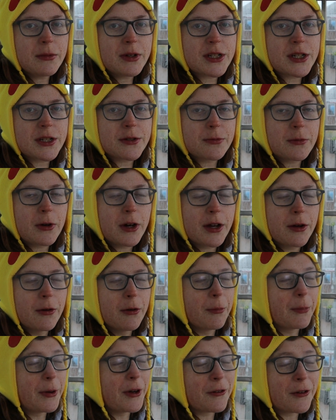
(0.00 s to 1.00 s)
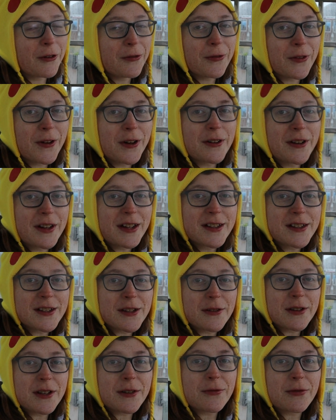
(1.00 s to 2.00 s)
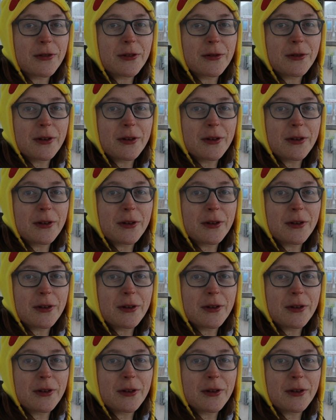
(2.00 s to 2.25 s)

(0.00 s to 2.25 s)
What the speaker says: which is what I will be referring to it